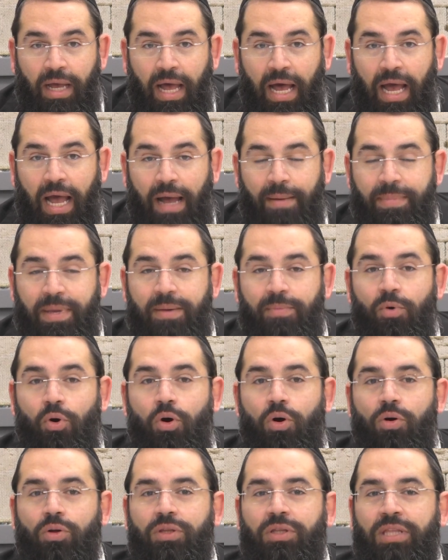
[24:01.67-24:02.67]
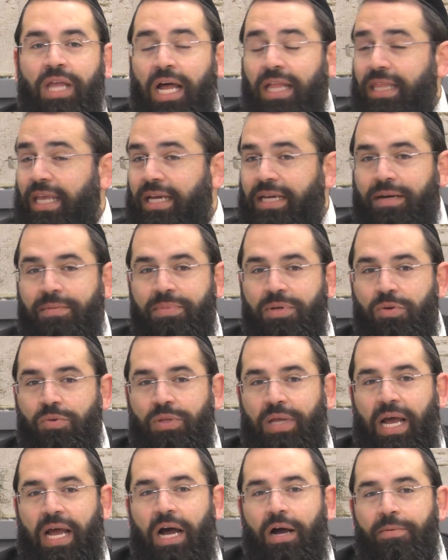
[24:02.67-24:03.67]
Chachamim hold, not like Rabbi
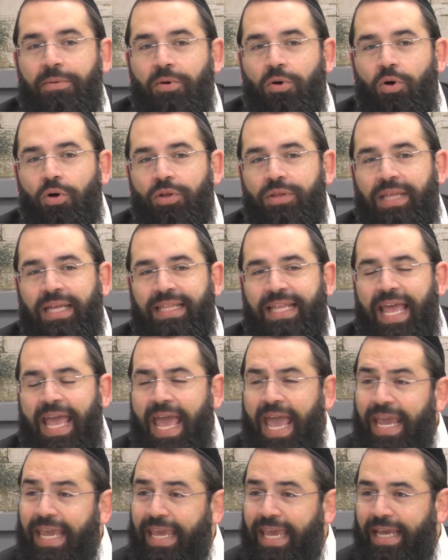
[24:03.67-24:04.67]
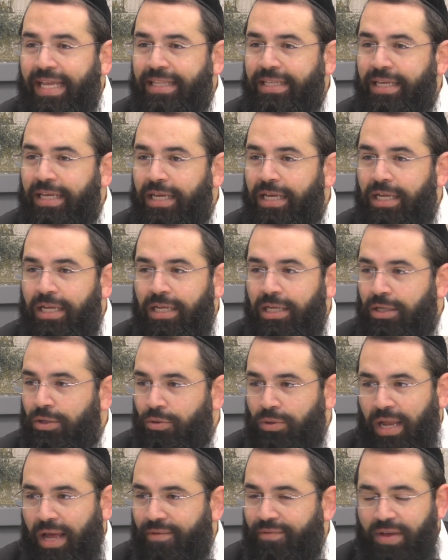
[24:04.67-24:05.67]
Yehuda, Chachamim hold that eged,
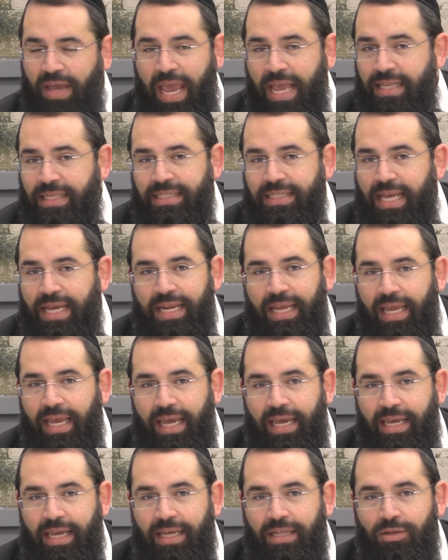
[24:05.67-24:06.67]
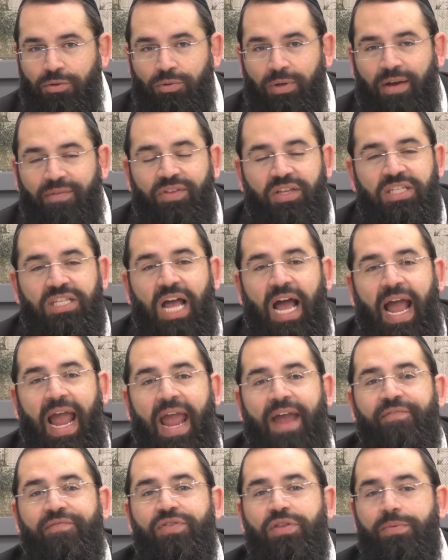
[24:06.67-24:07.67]
lulav en sarich eged. Lulav does not
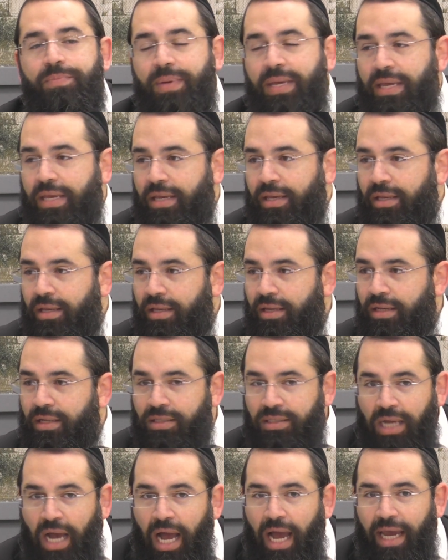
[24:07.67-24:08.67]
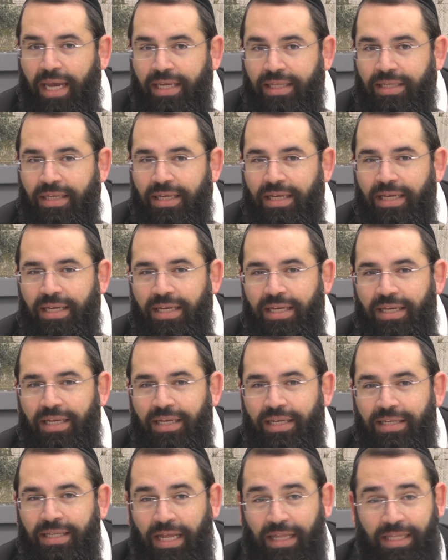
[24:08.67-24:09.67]
have to be tied.
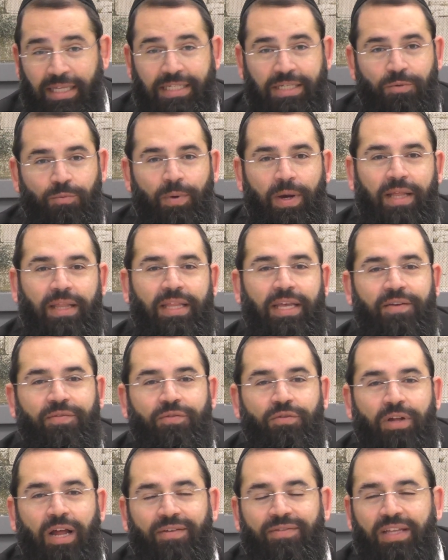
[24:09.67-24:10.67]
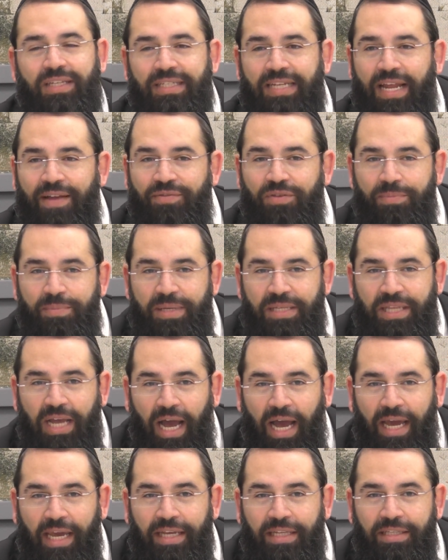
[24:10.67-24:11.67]
Now listen well, if lulav doesn't have to be
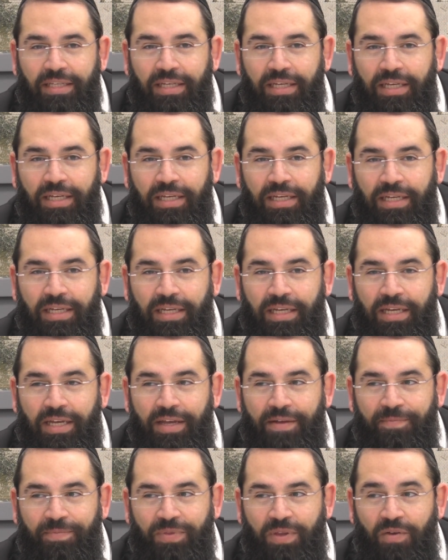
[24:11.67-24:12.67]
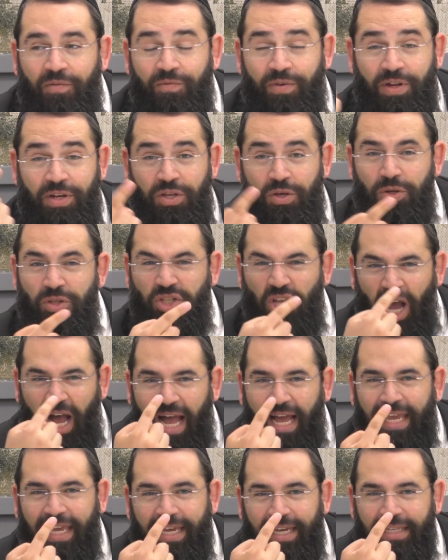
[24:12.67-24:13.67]
tied, when you
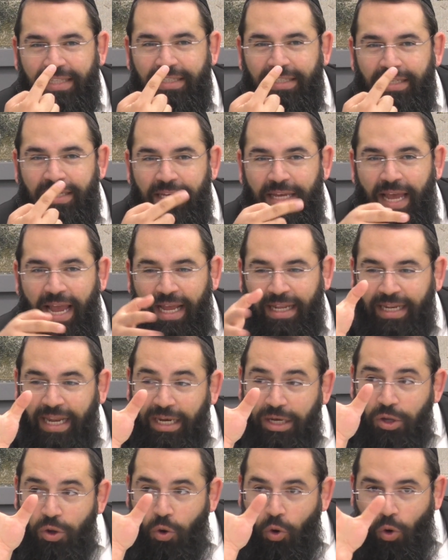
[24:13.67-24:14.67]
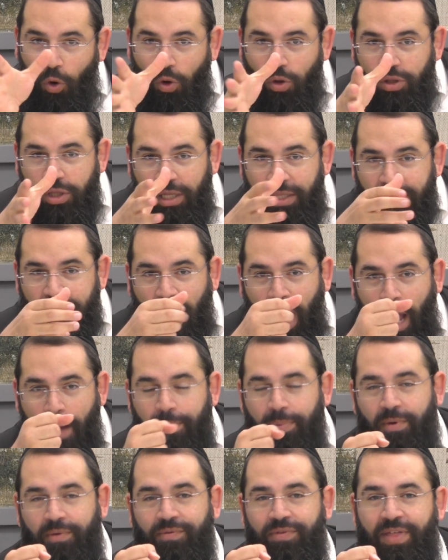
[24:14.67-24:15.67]
tie it, and then you hold on
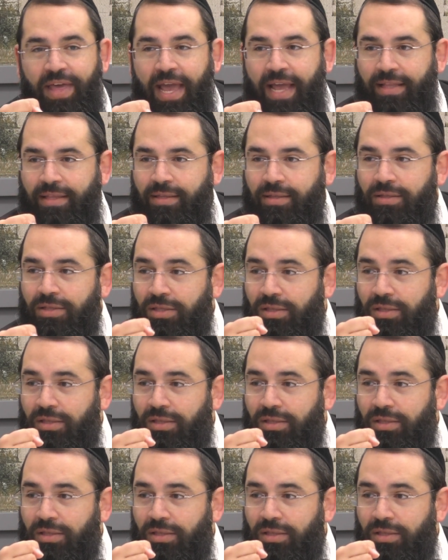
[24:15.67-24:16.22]
top of that